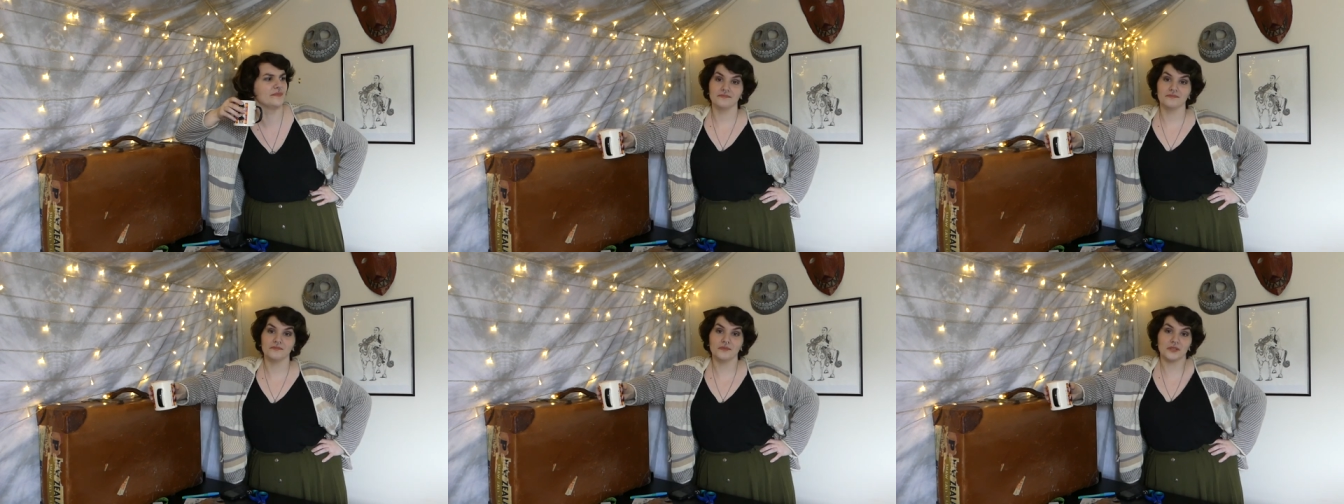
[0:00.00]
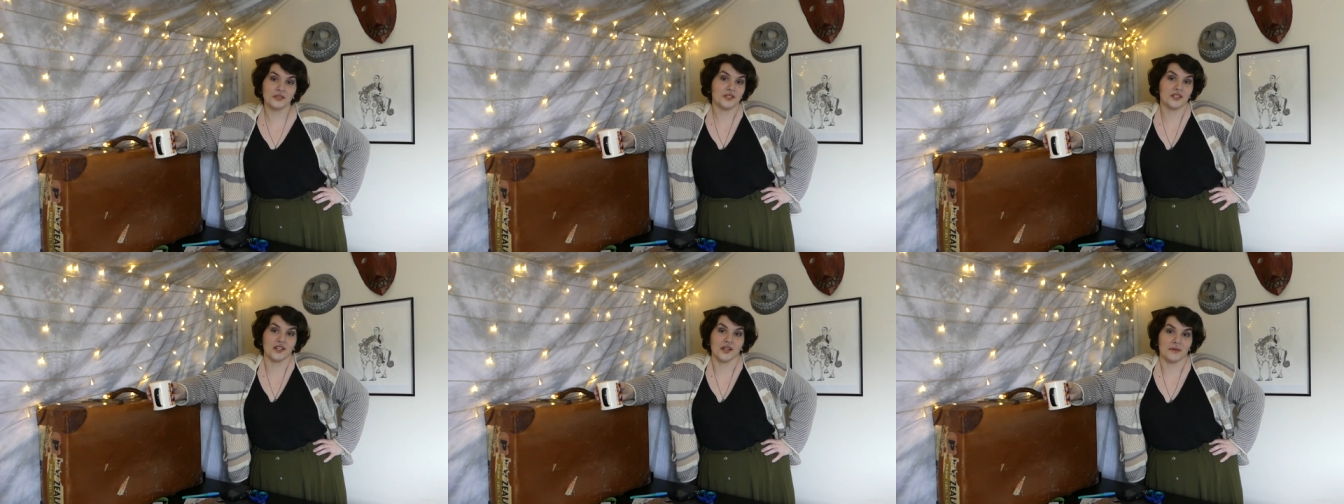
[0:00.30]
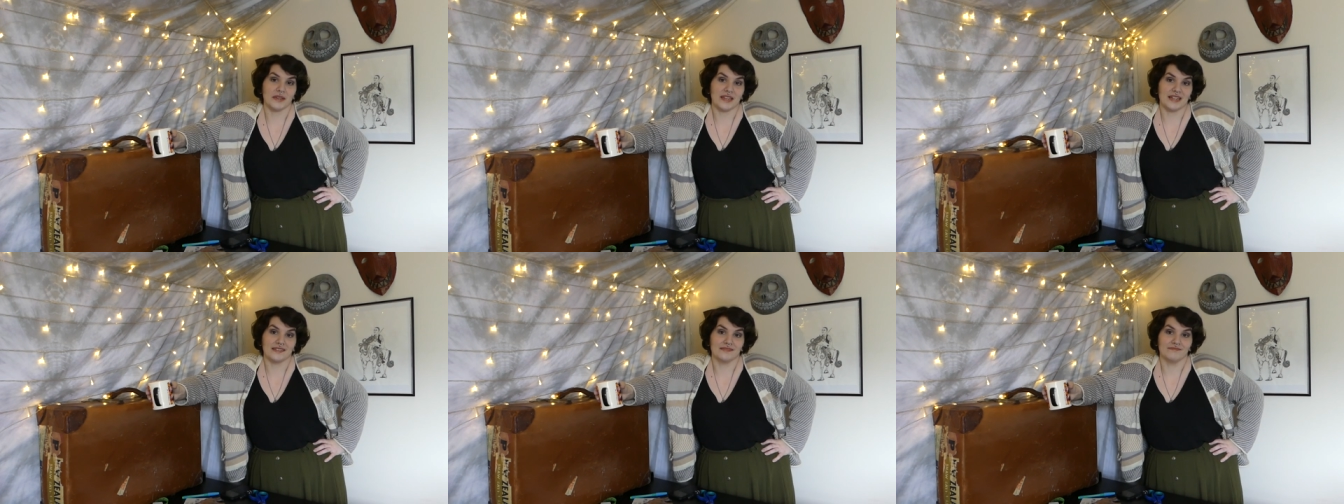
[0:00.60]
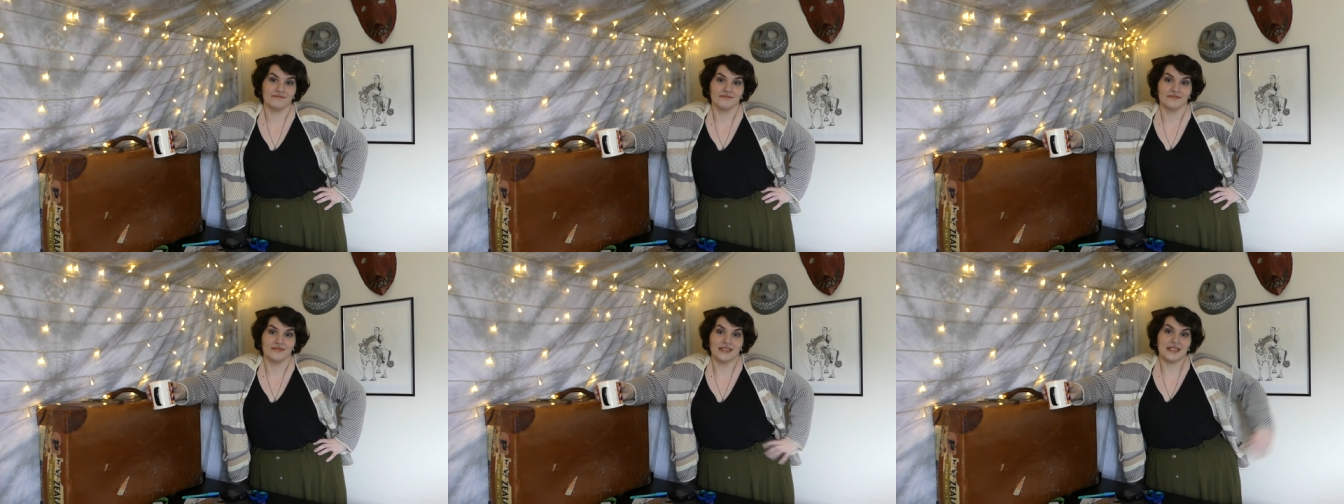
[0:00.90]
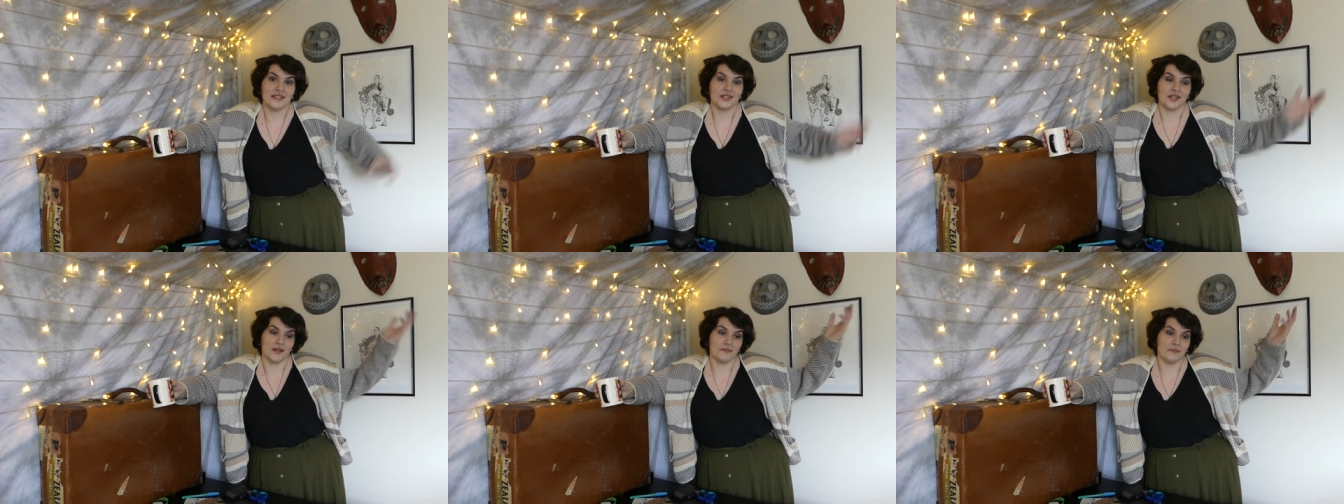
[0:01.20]
We'll just go with that.
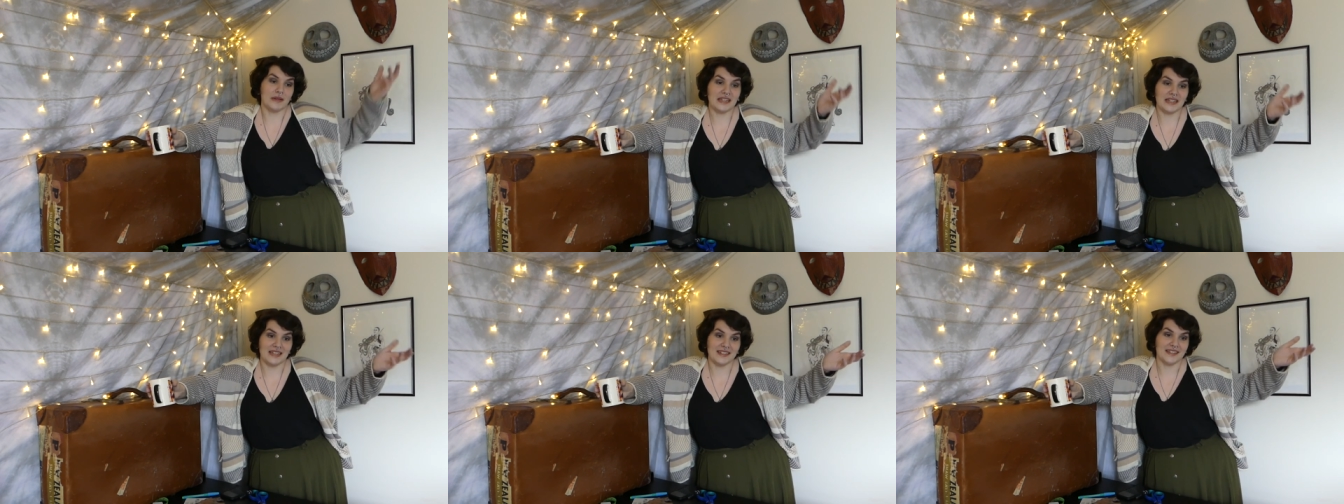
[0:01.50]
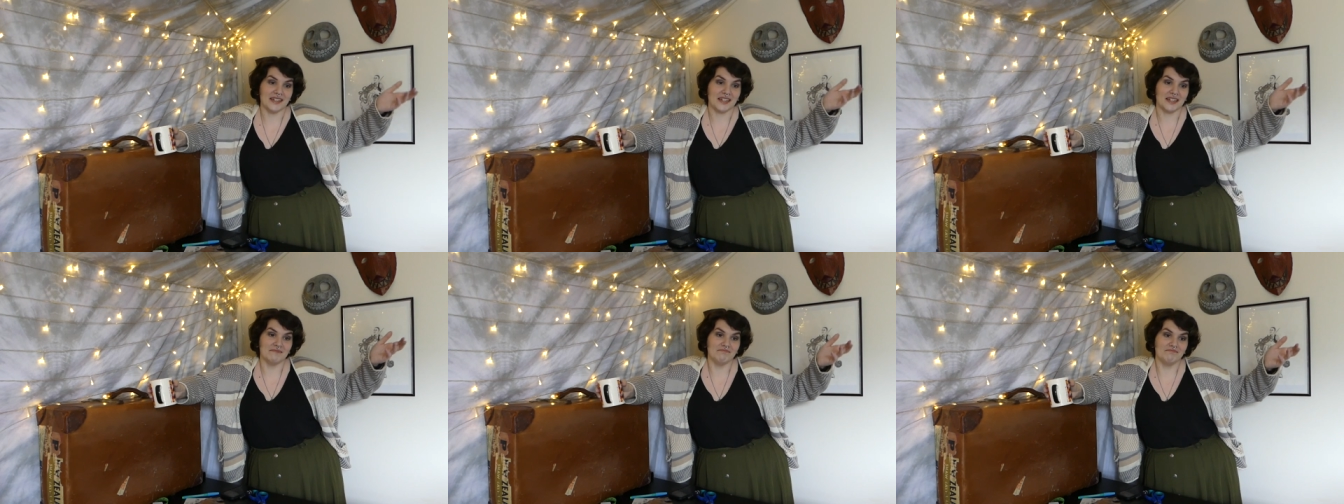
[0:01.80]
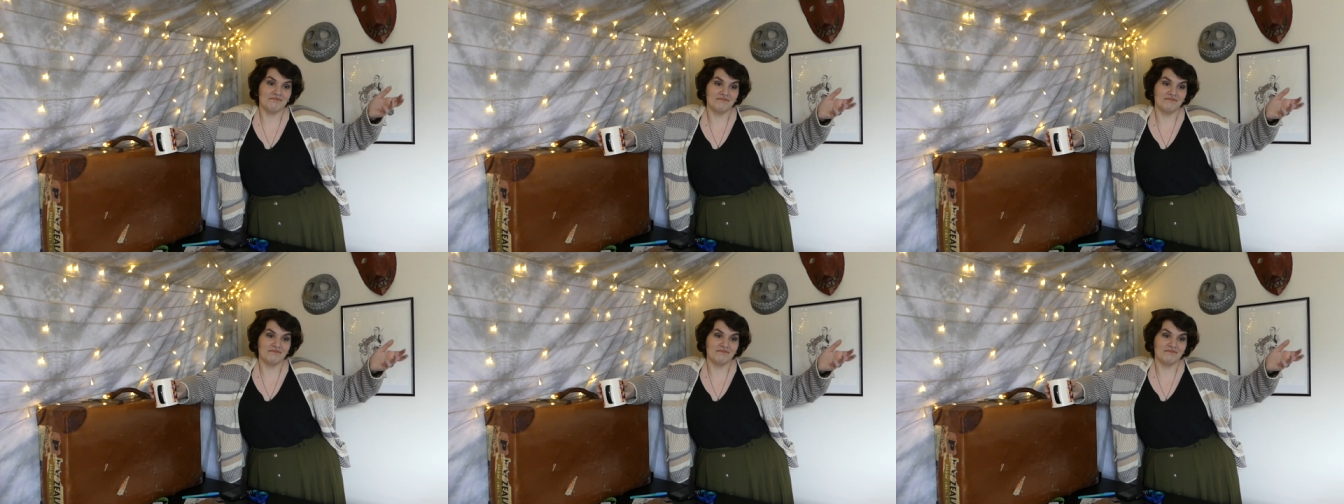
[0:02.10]
It's cup making time.